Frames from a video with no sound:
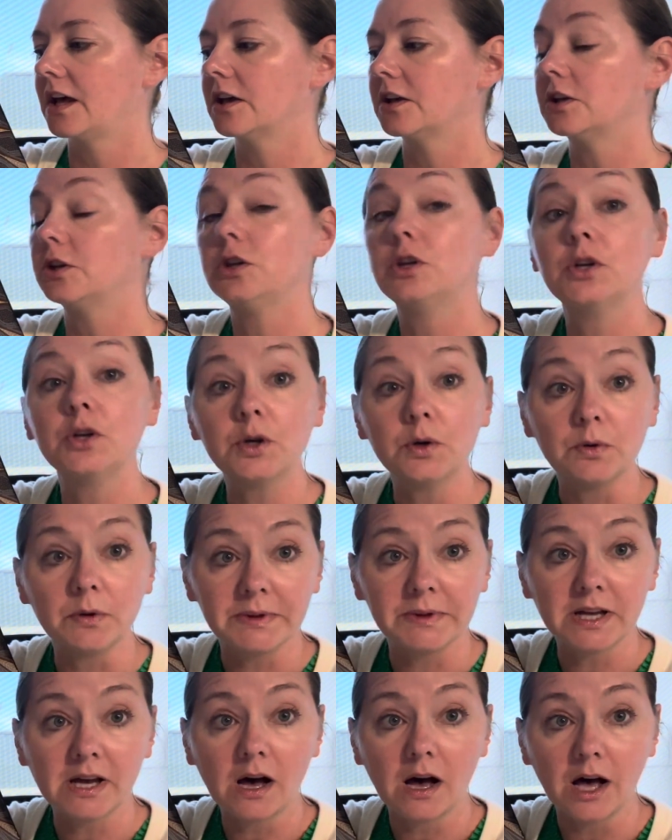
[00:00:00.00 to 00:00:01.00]
"You will
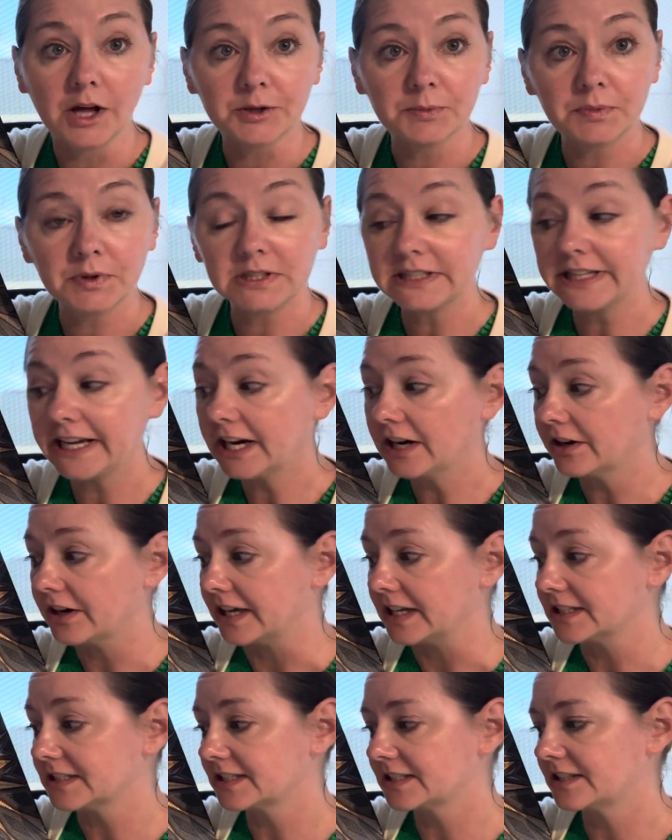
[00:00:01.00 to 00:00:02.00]
be called
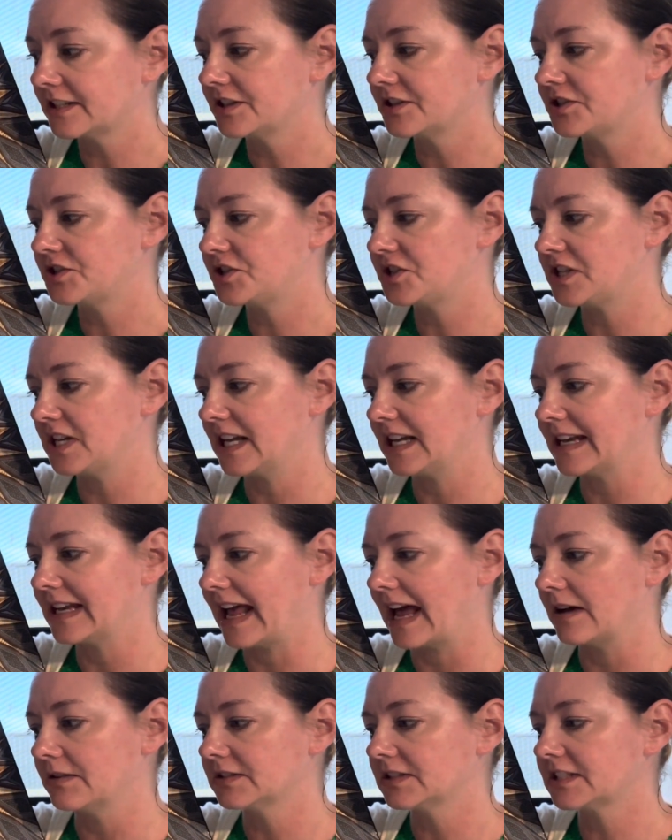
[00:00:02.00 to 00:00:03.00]
Polaris," she
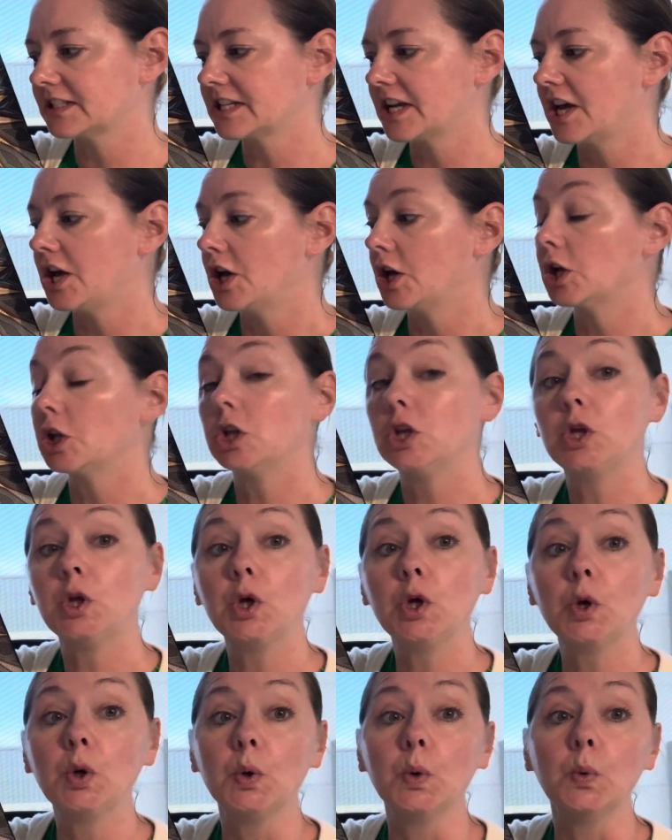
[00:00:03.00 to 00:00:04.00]
announced.
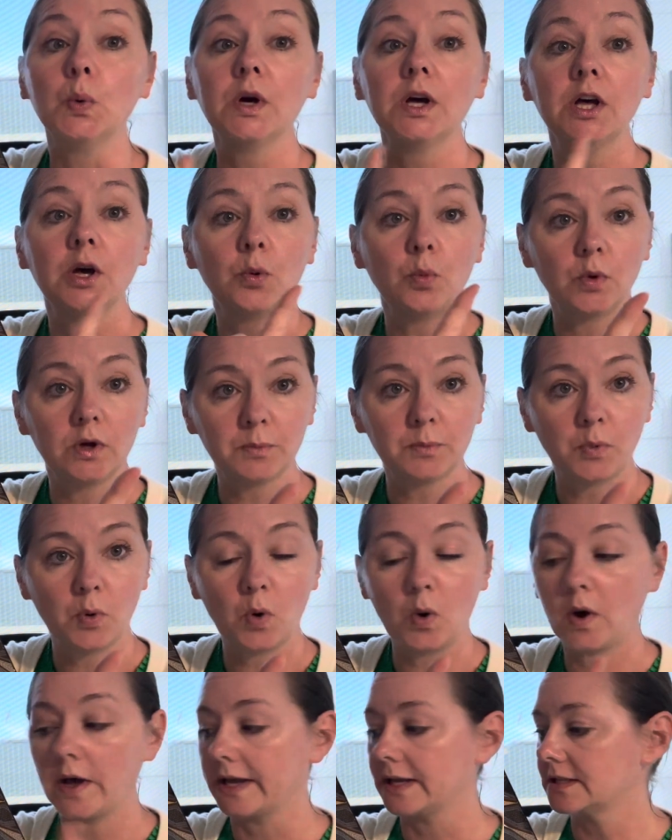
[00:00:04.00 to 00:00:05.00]
"You will
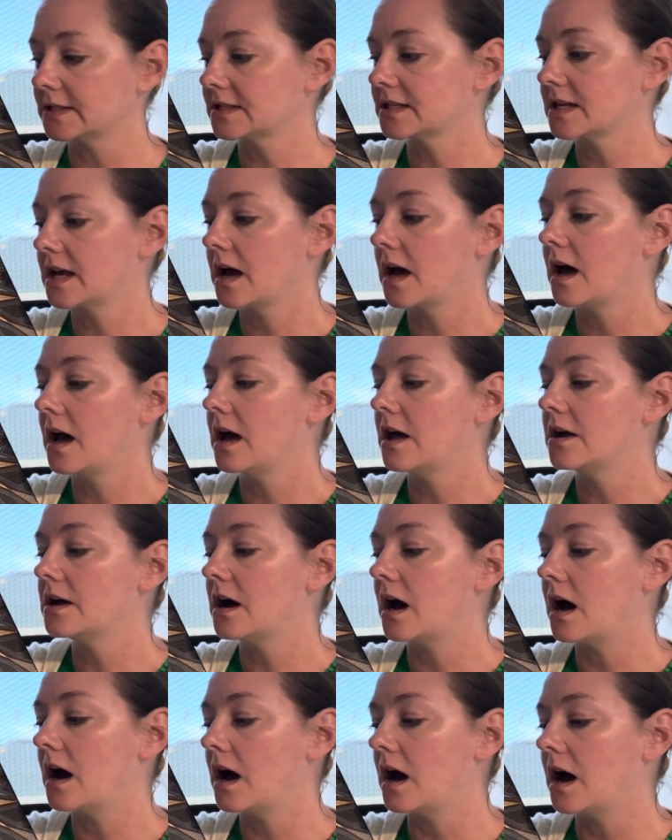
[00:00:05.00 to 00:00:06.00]
point
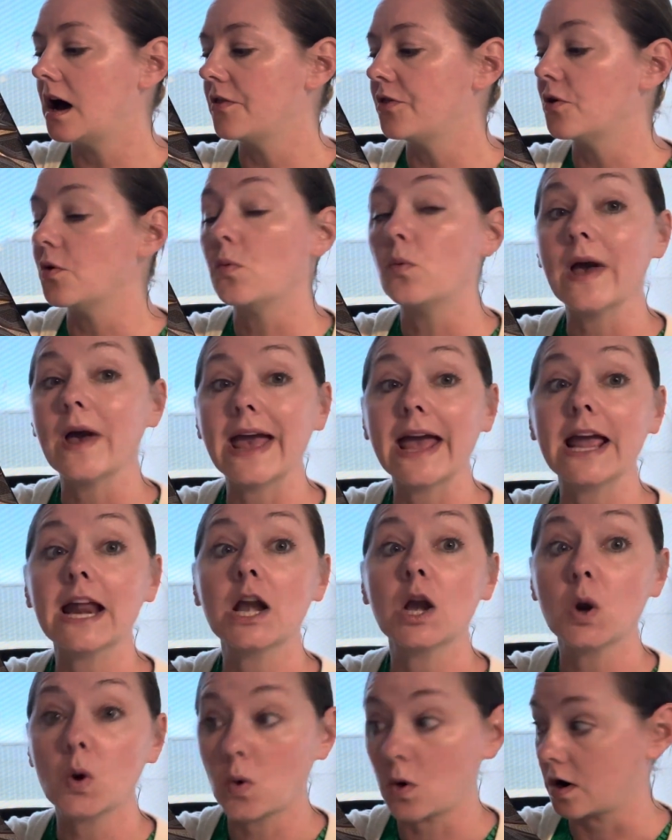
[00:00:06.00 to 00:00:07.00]
the way
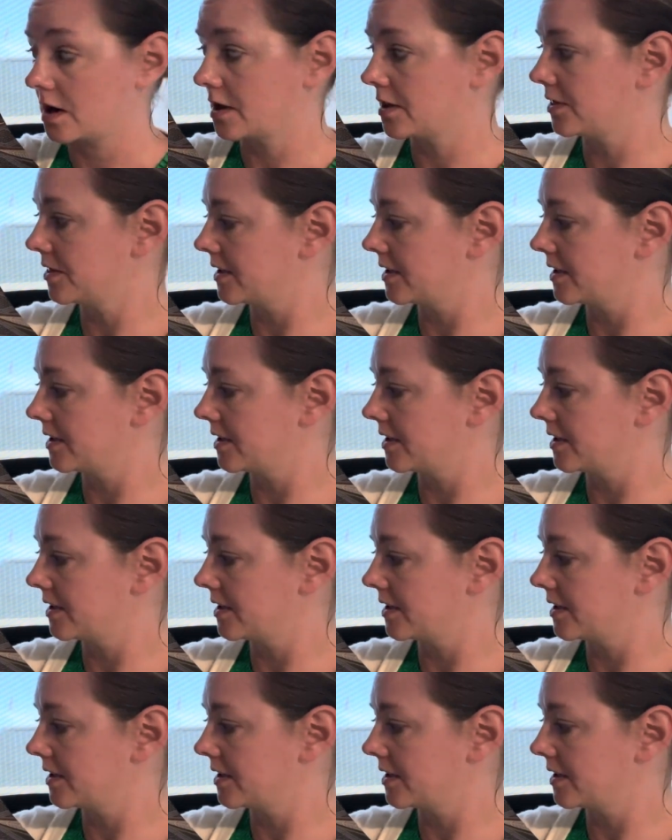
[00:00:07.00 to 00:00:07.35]
north."